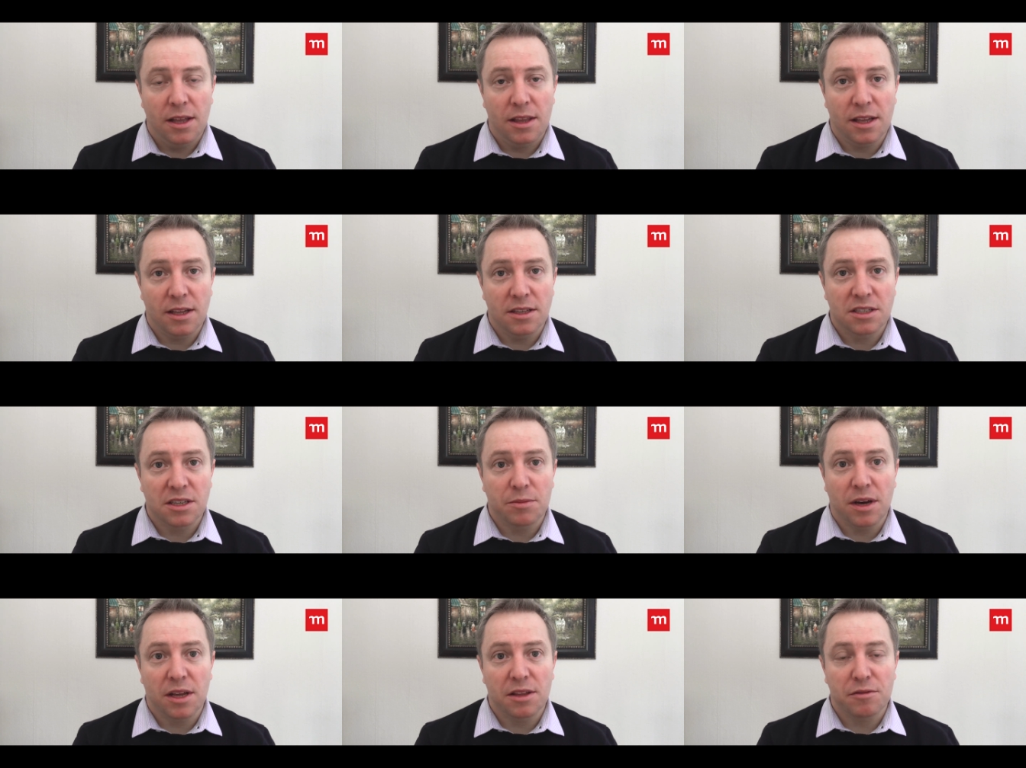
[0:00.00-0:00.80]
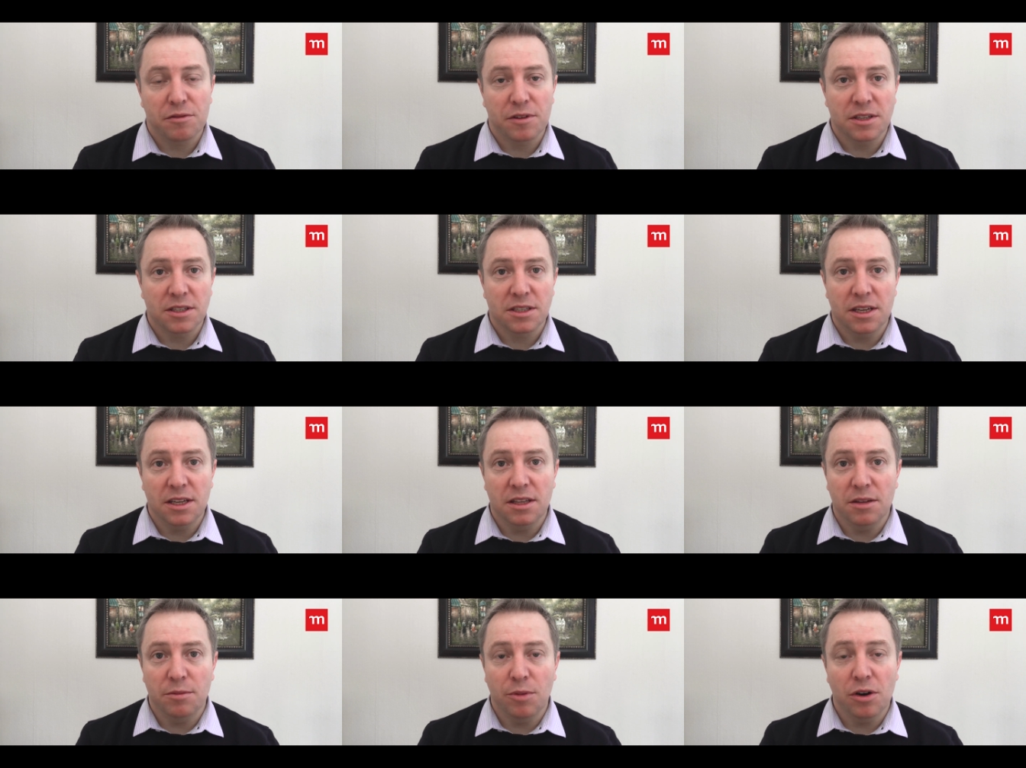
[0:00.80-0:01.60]
than some other funds
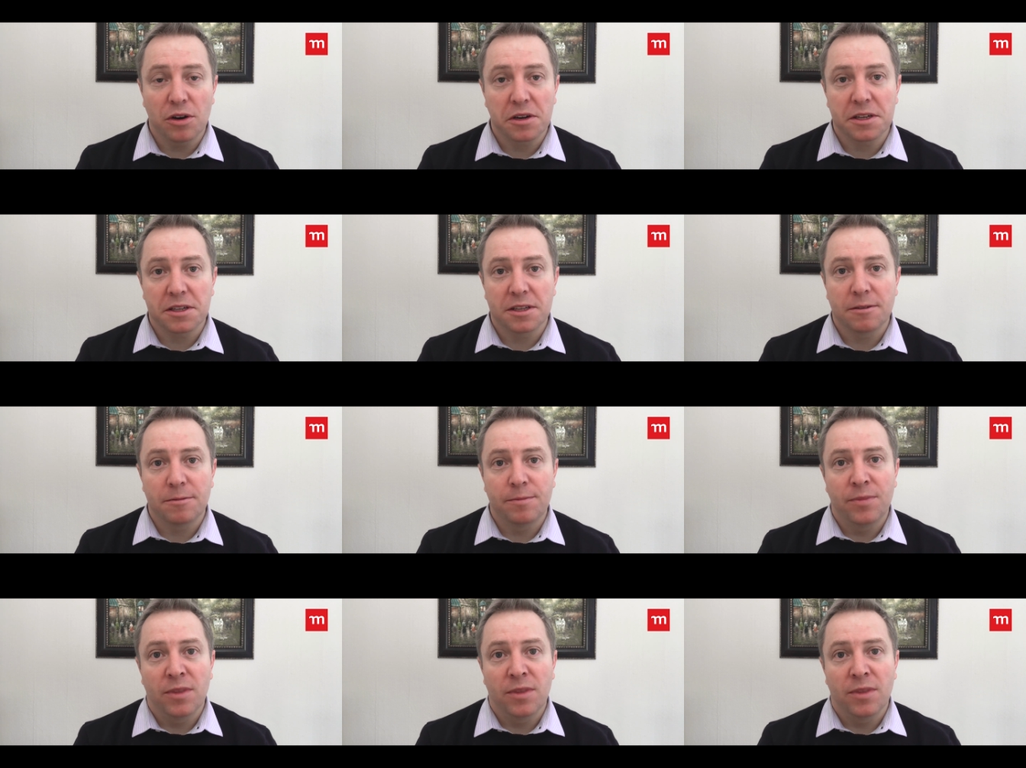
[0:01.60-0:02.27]
in the market.